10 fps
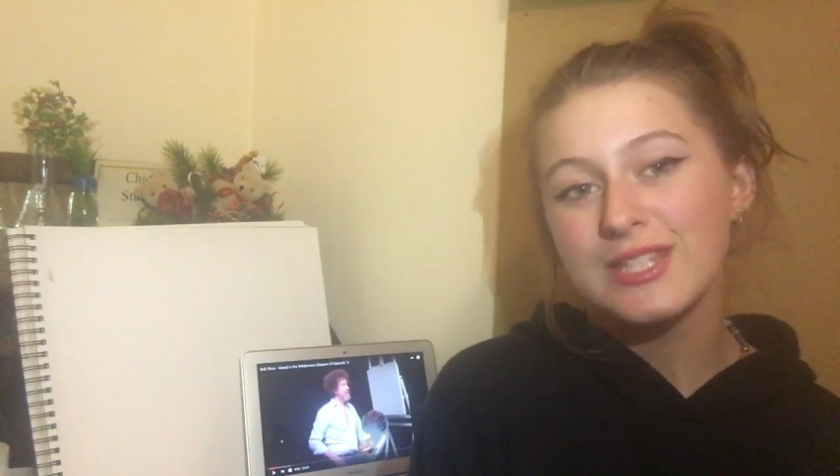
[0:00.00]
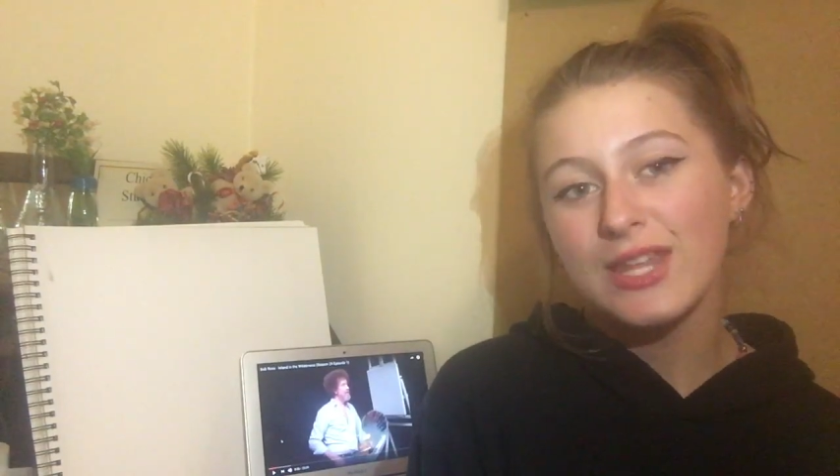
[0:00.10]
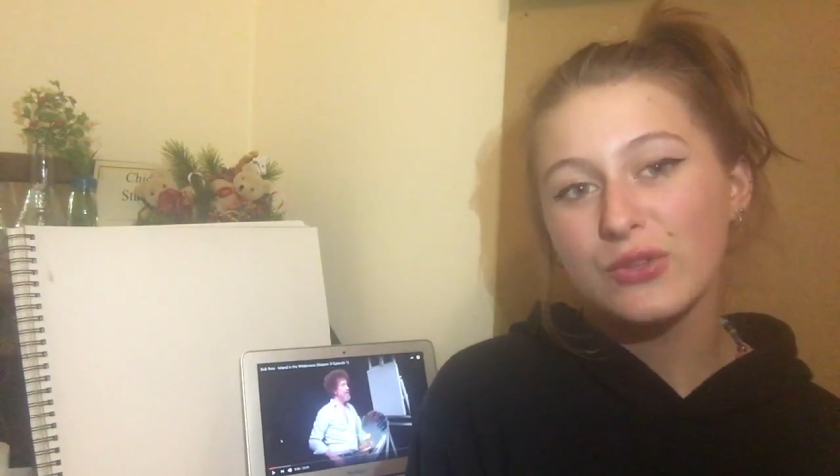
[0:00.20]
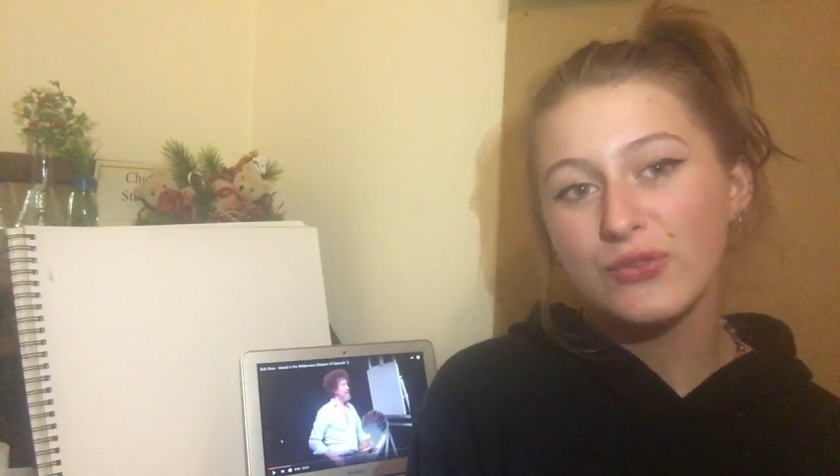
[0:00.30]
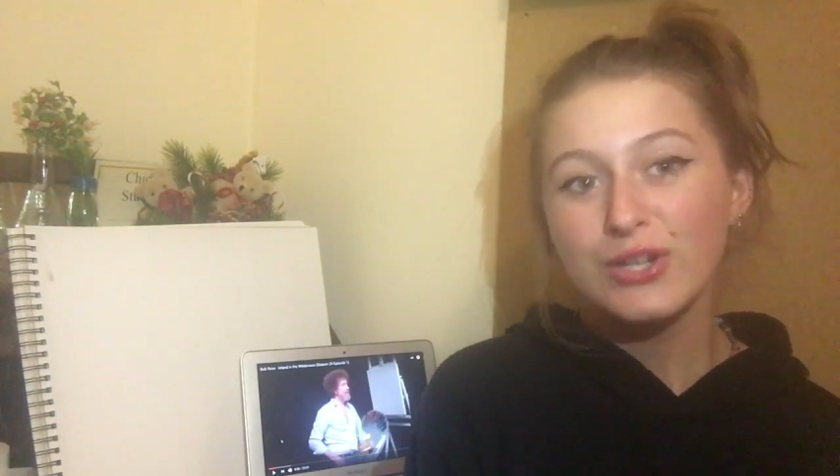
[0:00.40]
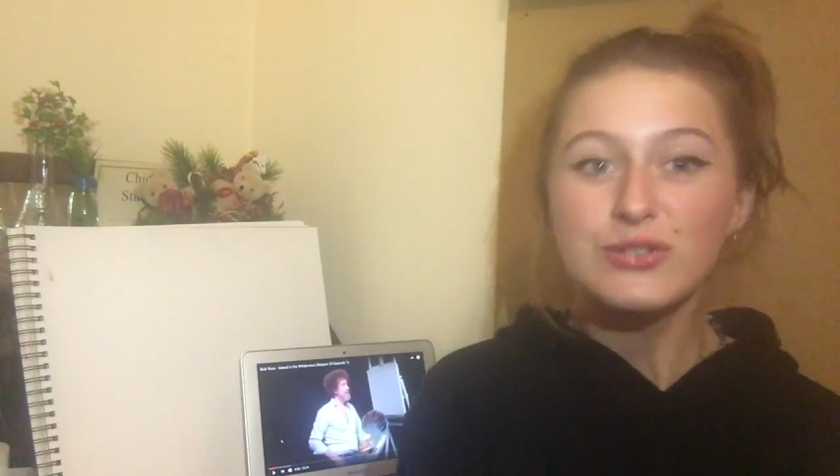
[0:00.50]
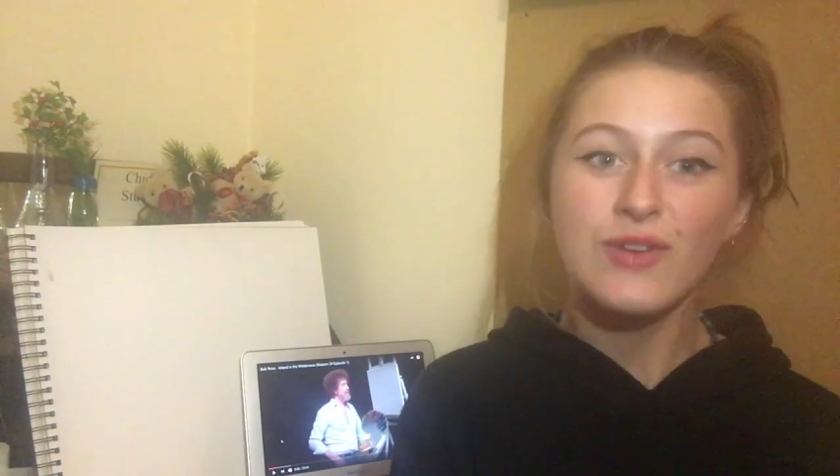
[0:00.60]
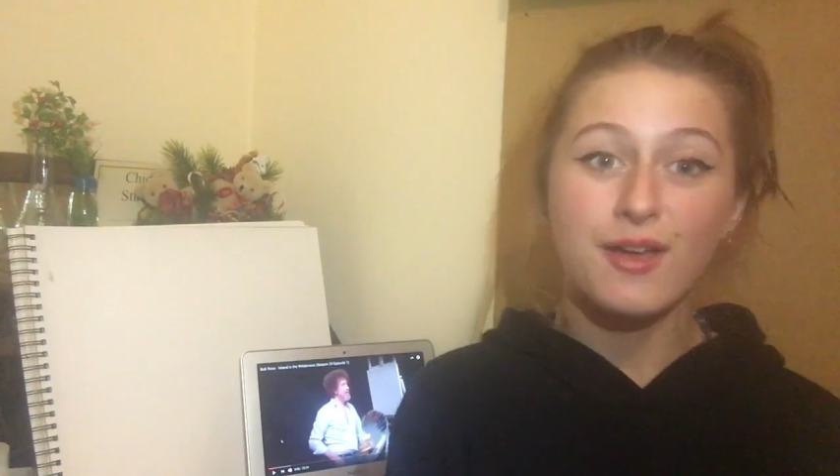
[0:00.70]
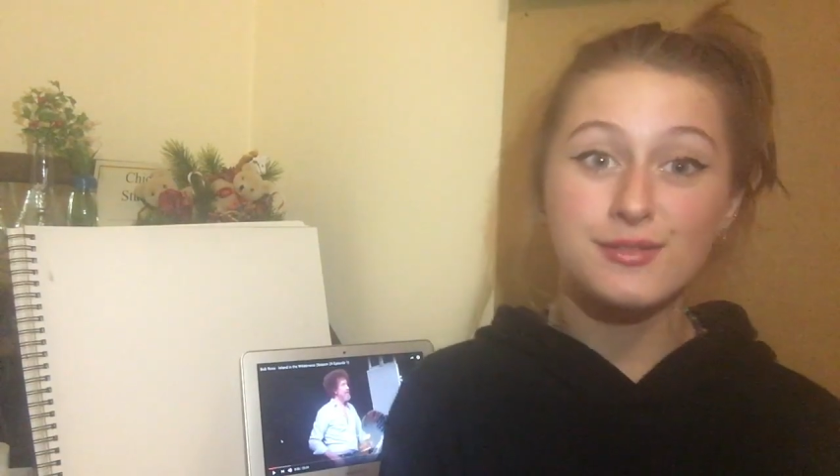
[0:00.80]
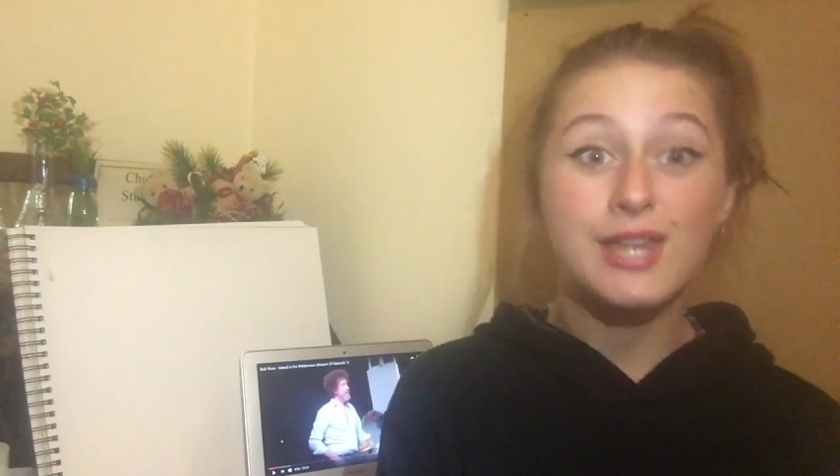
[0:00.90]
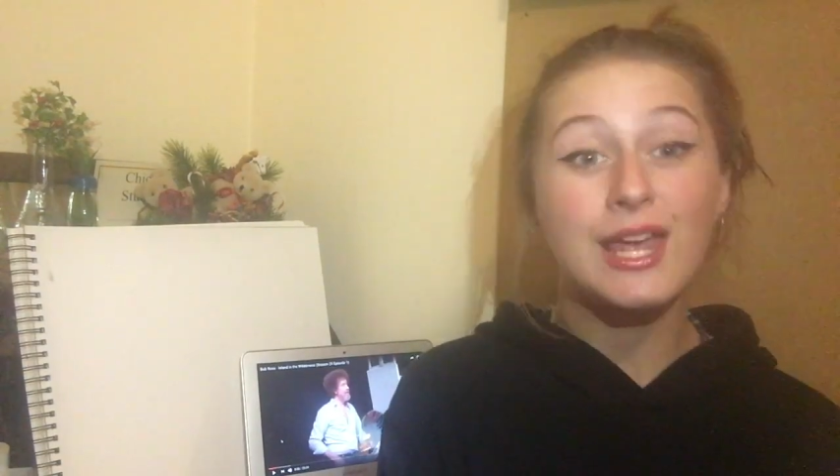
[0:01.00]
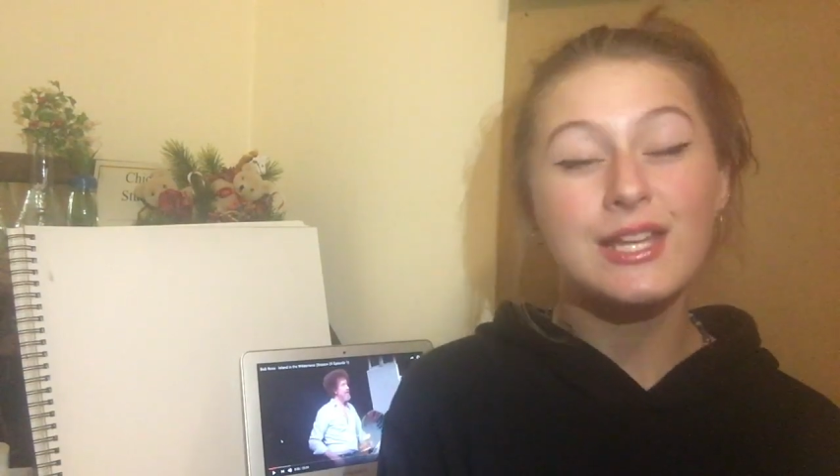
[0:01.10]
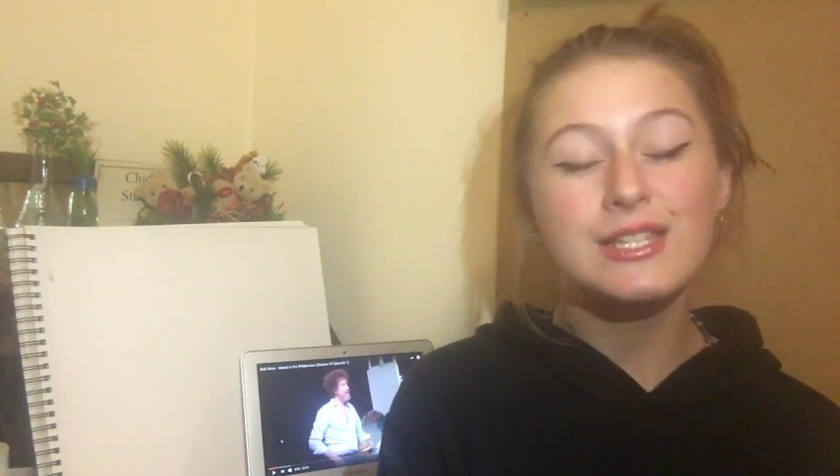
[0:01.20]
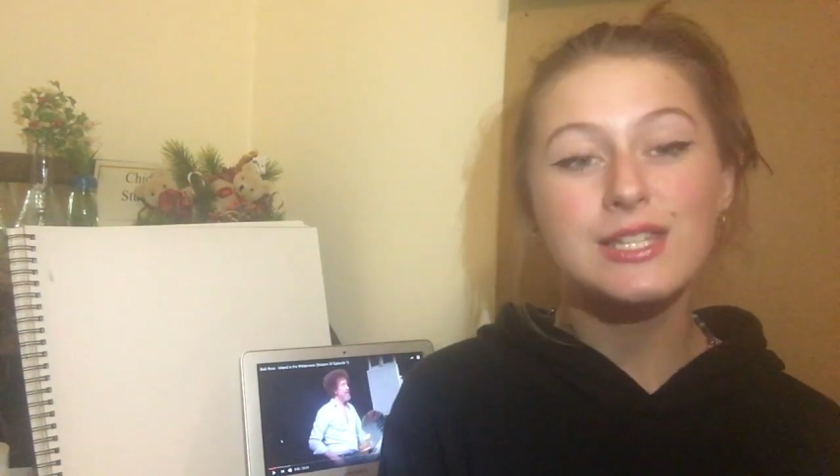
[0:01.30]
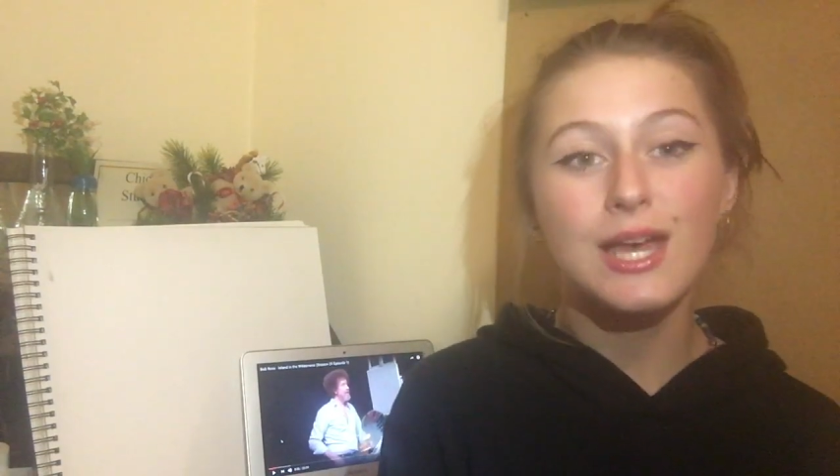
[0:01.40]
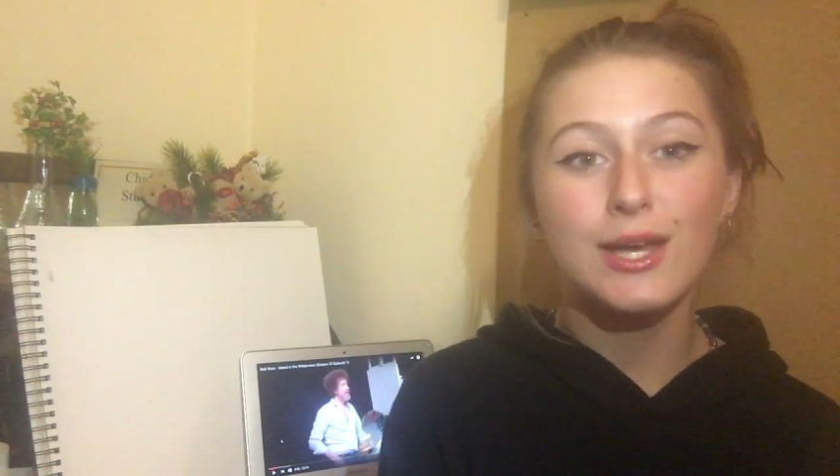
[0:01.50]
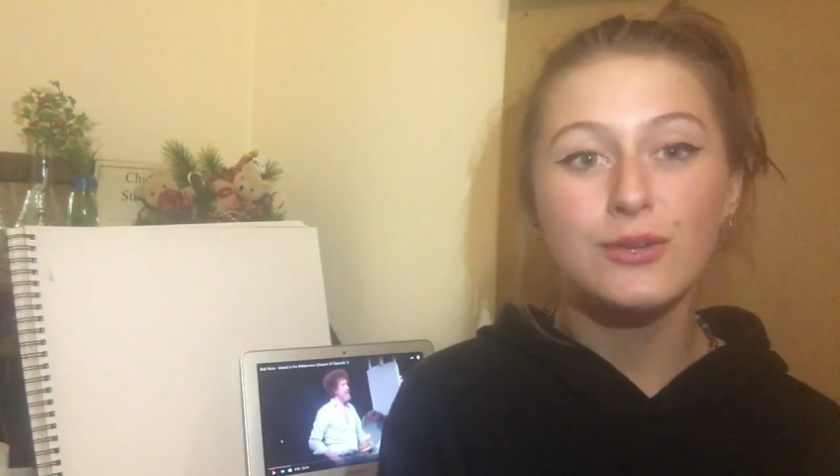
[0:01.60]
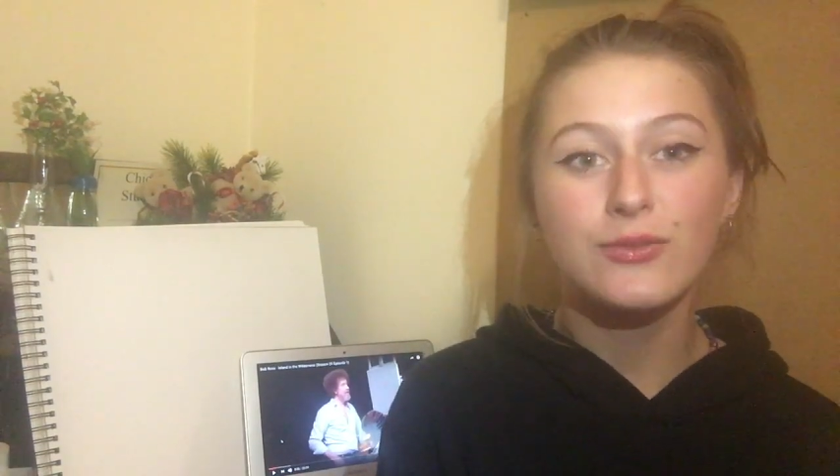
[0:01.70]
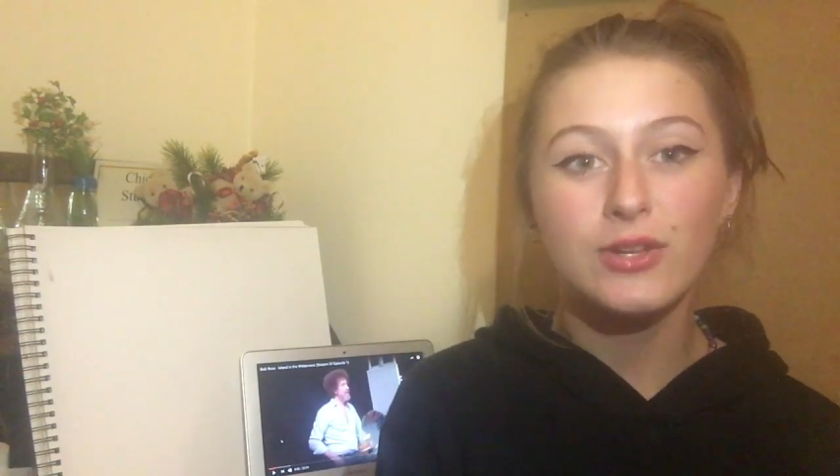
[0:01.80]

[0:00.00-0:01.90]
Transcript: that the first 5 seconds of